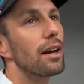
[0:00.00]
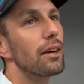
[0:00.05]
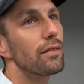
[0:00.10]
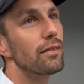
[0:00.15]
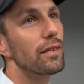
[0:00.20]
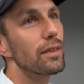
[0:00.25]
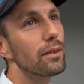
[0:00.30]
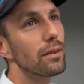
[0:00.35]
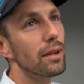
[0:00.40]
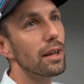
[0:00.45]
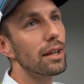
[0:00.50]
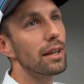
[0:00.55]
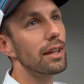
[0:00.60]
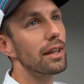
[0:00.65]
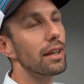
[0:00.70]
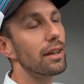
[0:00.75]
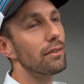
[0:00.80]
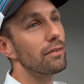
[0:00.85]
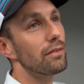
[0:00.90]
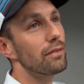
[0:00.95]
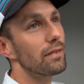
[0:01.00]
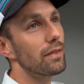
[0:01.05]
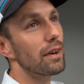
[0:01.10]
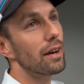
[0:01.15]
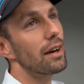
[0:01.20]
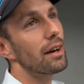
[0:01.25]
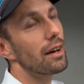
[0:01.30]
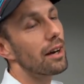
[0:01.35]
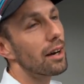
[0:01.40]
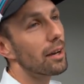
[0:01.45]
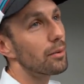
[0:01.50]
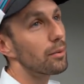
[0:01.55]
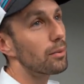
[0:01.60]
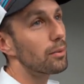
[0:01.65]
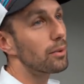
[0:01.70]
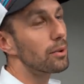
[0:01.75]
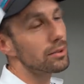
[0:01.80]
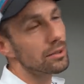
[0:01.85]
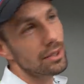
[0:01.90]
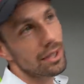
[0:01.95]
I feel like if I
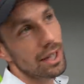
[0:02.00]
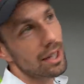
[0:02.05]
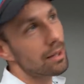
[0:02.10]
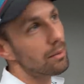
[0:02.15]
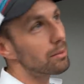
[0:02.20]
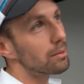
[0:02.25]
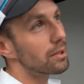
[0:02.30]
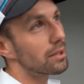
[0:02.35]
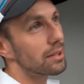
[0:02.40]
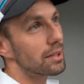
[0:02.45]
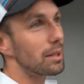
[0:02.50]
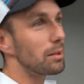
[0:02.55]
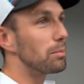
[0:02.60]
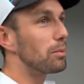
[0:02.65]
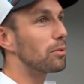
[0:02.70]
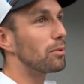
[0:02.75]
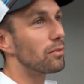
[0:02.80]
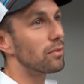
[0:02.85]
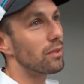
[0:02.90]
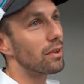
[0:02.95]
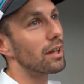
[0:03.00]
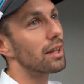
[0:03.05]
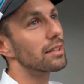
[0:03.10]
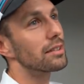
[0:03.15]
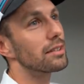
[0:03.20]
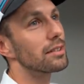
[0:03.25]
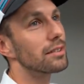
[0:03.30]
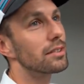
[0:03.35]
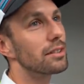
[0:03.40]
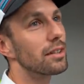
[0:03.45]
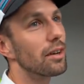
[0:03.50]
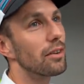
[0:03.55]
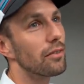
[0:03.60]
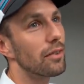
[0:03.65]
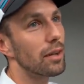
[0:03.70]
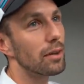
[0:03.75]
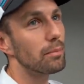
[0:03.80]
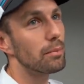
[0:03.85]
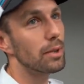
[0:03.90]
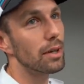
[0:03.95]
wasn't able to see ball flights and stuff,
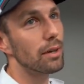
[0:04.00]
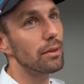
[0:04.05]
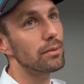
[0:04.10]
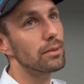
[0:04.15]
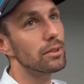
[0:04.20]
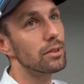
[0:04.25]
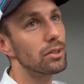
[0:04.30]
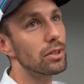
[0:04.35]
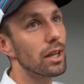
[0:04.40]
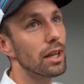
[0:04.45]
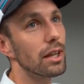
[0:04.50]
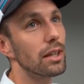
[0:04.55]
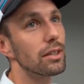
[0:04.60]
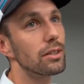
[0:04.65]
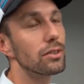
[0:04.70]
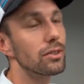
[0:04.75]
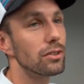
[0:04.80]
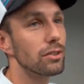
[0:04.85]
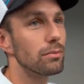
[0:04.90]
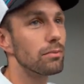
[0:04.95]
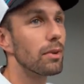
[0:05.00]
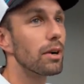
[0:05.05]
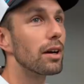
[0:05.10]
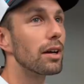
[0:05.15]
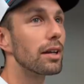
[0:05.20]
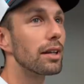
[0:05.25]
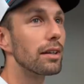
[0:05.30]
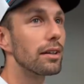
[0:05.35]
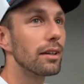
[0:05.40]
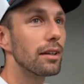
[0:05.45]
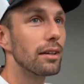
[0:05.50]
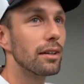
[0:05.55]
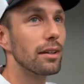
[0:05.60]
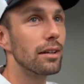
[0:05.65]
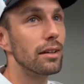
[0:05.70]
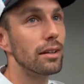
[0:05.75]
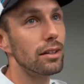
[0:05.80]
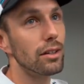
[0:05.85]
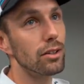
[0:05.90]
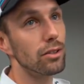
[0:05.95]
I'd be able to change my
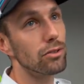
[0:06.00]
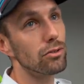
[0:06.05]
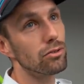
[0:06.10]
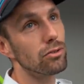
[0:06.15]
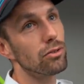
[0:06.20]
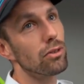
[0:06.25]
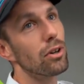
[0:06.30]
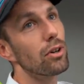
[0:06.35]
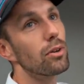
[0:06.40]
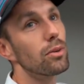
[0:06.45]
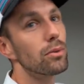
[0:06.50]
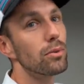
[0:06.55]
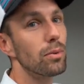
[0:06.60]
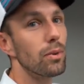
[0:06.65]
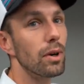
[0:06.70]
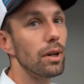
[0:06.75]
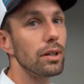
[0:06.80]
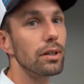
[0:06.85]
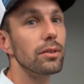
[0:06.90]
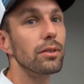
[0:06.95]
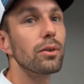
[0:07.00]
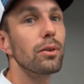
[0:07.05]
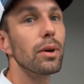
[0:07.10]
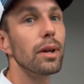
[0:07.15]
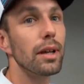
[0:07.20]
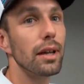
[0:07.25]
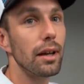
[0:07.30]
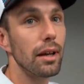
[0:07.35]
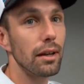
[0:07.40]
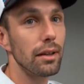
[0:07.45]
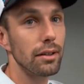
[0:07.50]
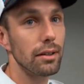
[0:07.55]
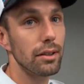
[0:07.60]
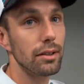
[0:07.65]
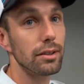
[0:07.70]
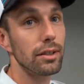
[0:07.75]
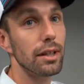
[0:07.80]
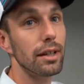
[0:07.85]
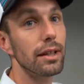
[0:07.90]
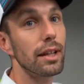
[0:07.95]
controlled one quicker
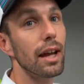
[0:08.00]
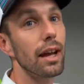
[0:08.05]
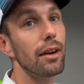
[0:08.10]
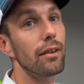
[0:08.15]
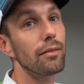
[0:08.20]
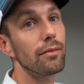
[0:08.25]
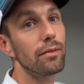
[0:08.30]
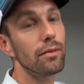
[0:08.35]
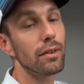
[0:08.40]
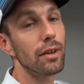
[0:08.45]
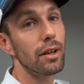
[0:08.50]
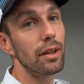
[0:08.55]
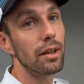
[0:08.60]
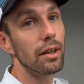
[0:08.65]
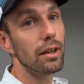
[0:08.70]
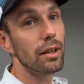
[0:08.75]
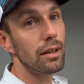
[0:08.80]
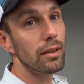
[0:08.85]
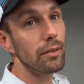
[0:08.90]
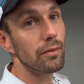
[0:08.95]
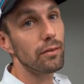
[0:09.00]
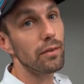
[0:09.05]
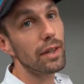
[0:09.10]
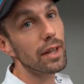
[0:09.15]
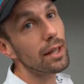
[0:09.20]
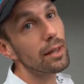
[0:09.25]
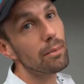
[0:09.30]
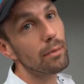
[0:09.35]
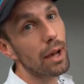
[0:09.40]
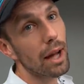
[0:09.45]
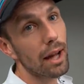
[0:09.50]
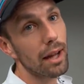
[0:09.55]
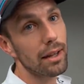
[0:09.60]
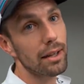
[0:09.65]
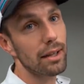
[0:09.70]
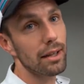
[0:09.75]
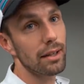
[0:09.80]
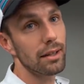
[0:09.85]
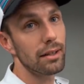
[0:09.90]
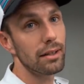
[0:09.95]
because I'd have
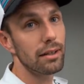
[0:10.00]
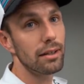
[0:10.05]
feedback.